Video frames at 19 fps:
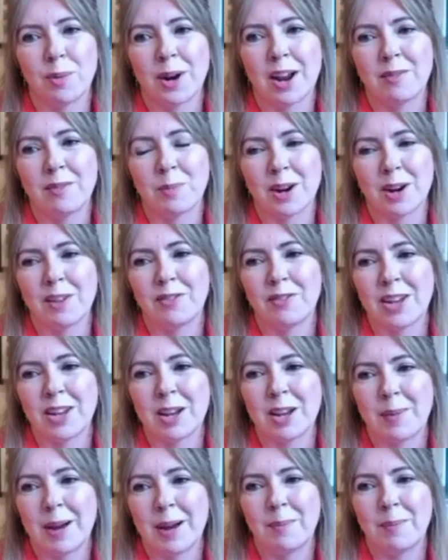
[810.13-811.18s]
When I
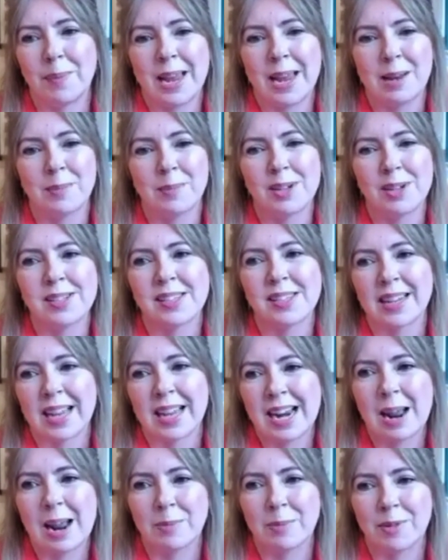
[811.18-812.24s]
think about payments
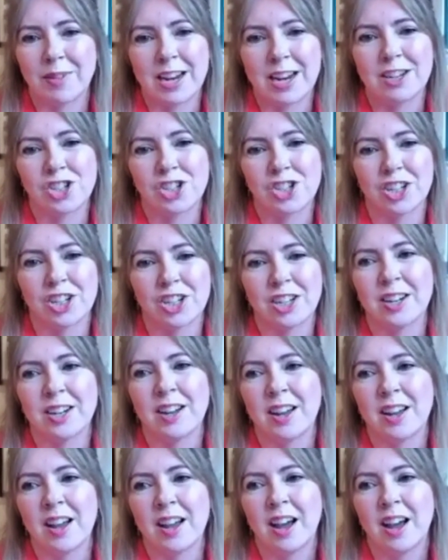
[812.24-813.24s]
and collaboration,